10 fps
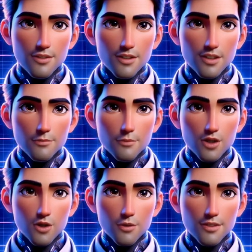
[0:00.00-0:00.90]
ad? Or
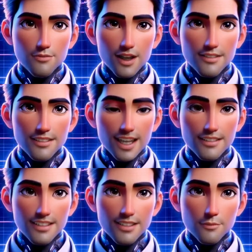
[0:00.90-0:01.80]
something like that.
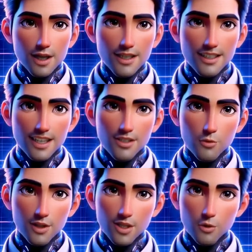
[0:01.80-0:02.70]
Maybe for
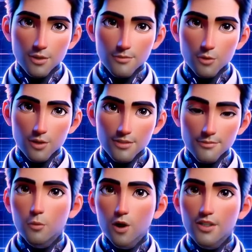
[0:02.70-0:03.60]
your own business,
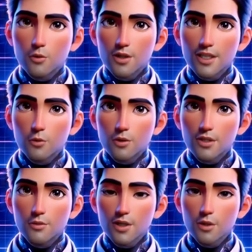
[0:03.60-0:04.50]

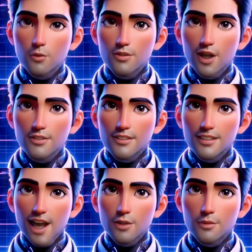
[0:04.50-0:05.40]
customer engagement
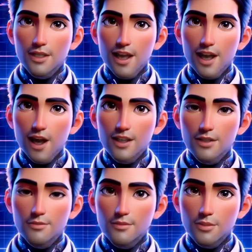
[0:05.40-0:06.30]
promotions, all
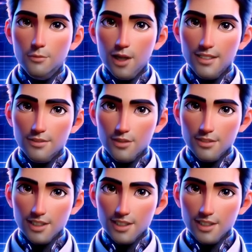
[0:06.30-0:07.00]
sorts of stuff.